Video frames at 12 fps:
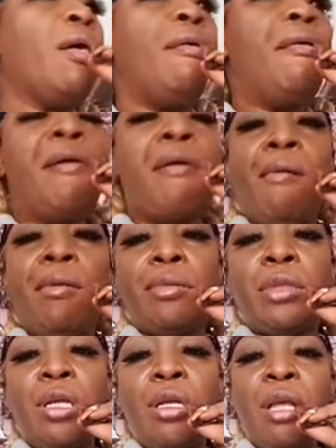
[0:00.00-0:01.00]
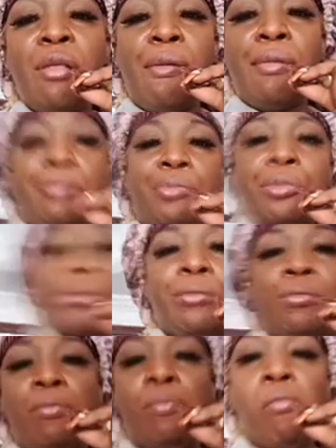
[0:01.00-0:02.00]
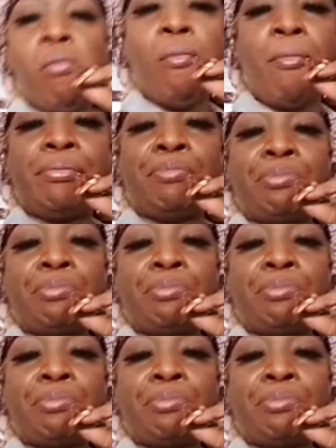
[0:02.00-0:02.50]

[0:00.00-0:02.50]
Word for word: But what I love with you, you see, Macka, you see,